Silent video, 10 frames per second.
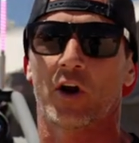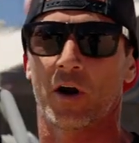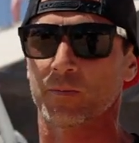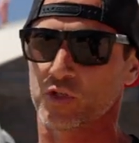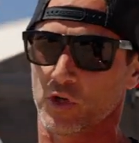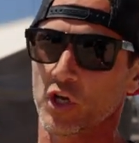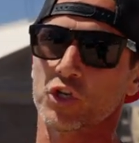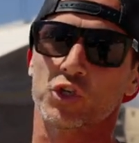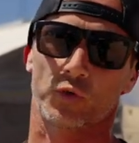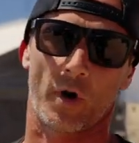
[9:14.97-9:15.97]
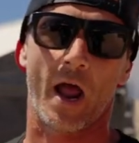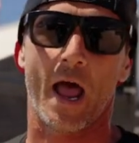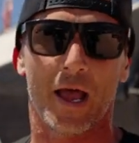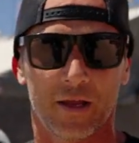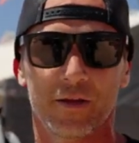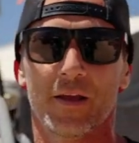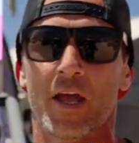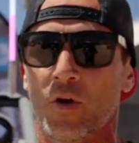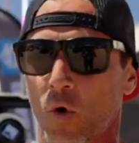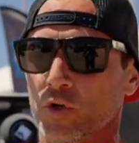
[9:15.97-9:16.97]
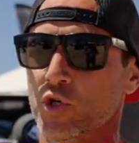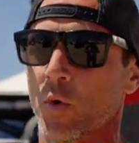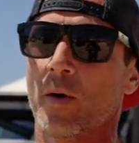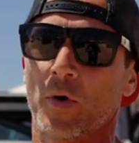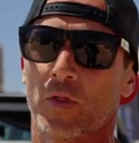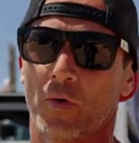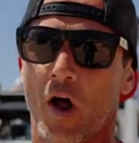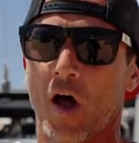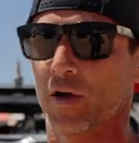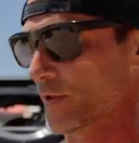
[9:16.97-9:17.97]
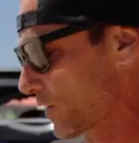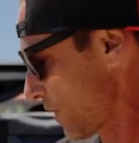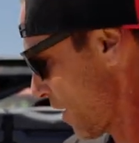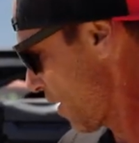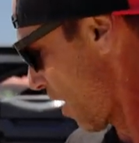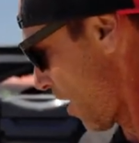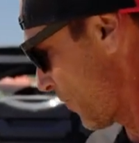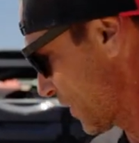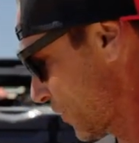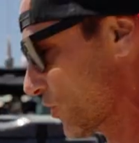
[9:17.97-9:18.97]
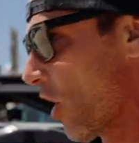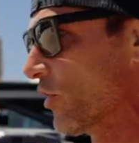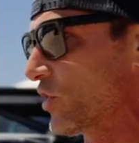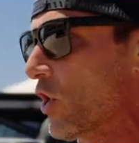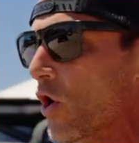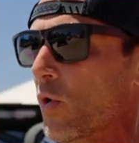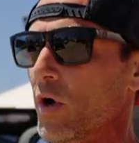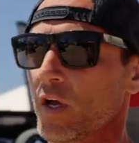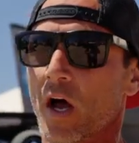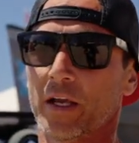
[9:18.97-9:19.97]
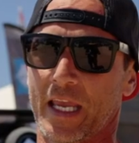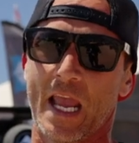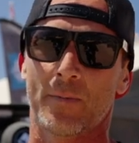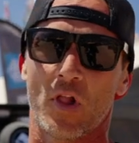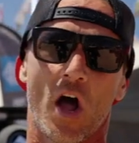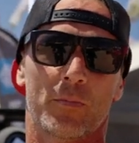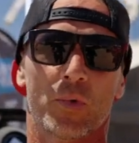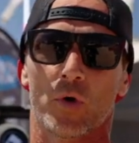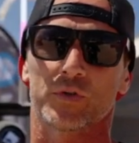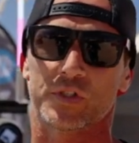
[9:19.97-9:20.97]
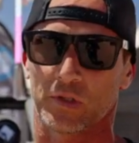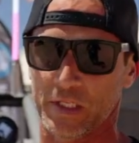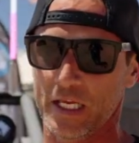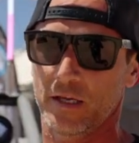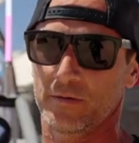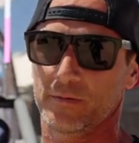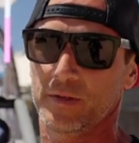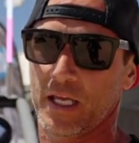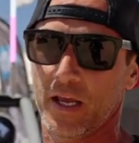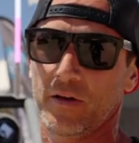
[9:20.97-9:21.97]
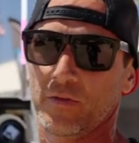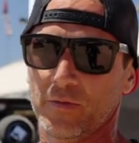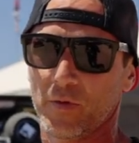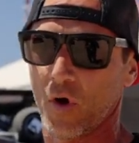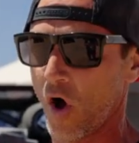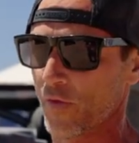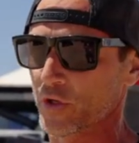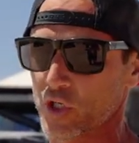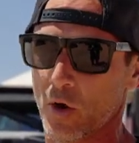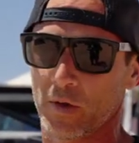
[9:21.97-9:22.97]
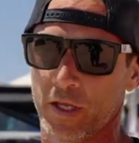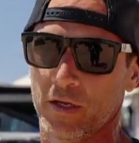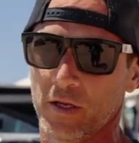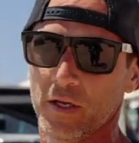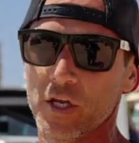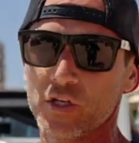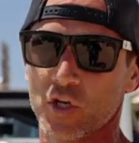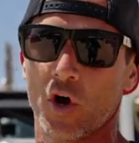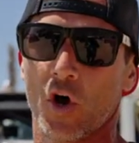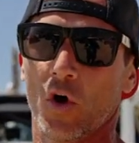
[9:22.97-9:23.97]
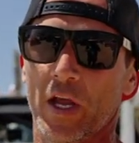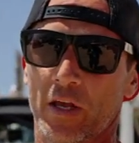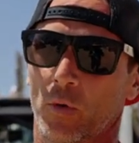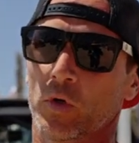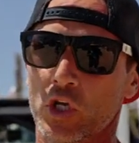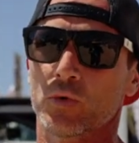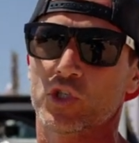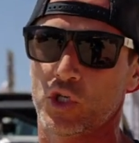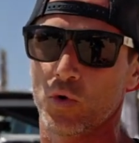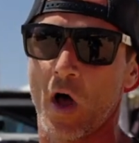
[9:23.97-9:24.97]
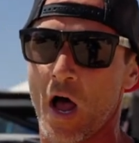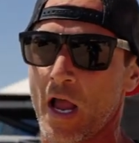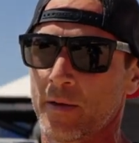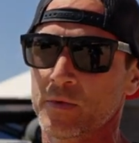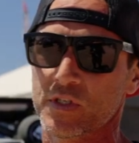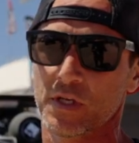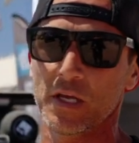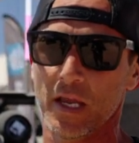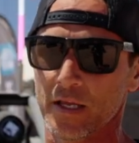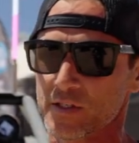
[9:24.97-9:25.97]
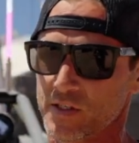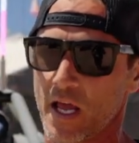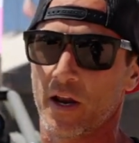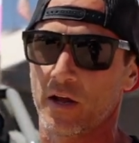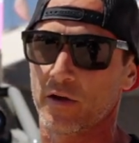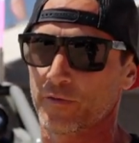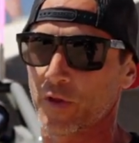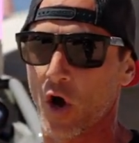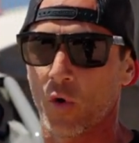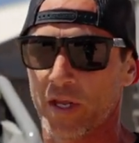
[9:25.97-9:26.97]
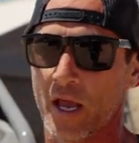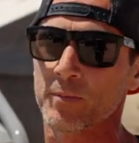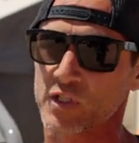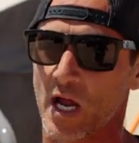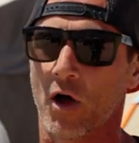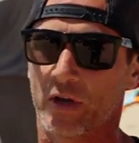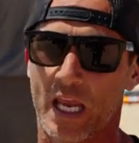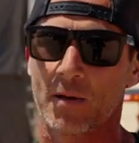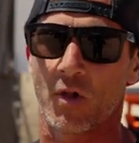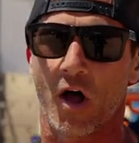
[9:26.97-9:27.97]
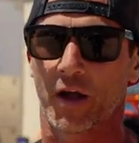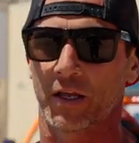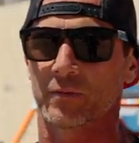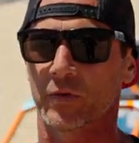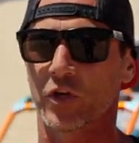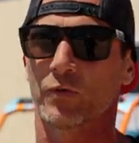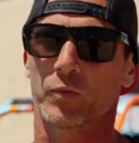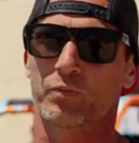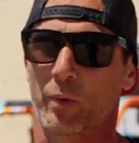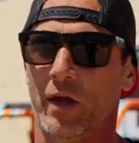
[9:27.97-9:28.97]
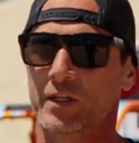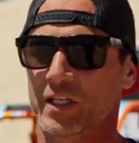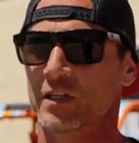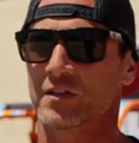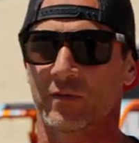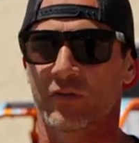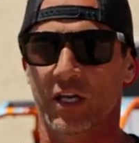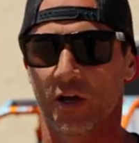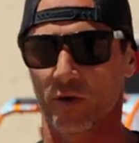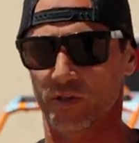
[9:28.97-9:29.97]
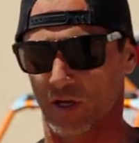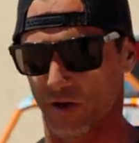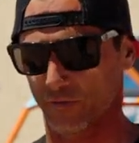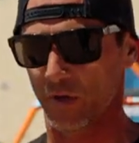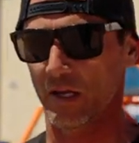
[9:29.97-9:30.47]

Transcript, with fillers: arms drag and hold you up on the rocks. Um, this is also a cam lock bolt delete kit on the toe link. So it will use two heims instead of the O E M style cam lock, and you've probably seen some videos of